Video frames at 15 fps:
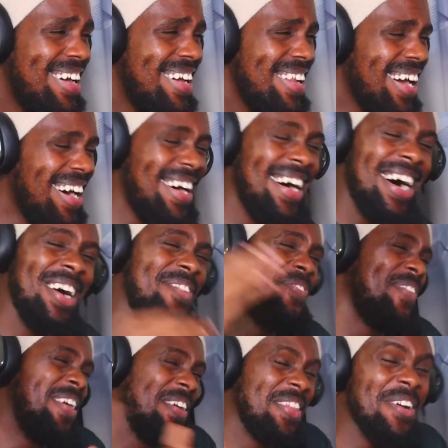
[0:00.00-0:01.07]
Ah,
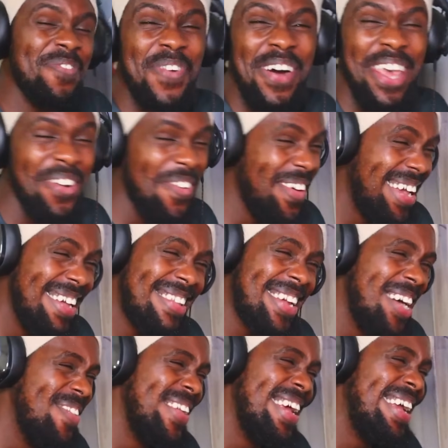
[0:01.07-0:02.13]
bro, the boogie woogie's
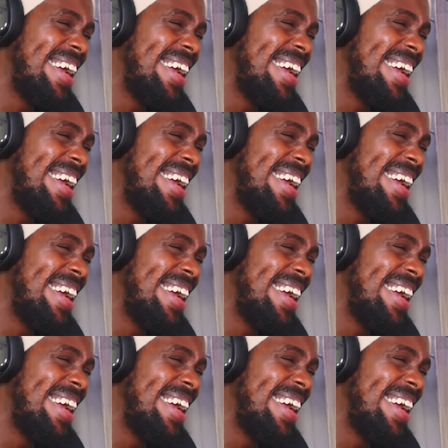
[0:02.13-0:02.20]
coming in